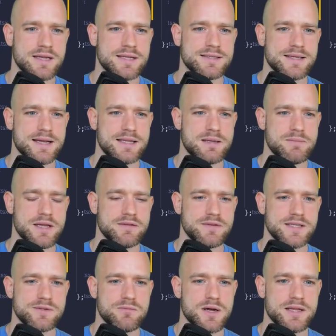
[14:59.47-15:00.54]
Let's animate
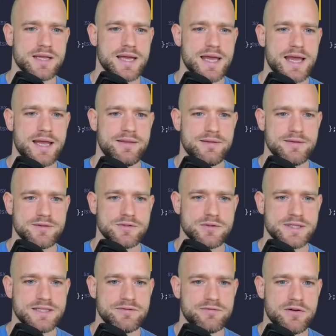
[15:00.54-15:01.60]
this one, and the
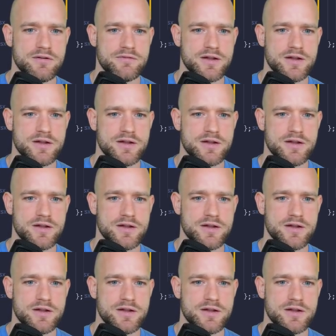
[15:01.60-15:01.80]
default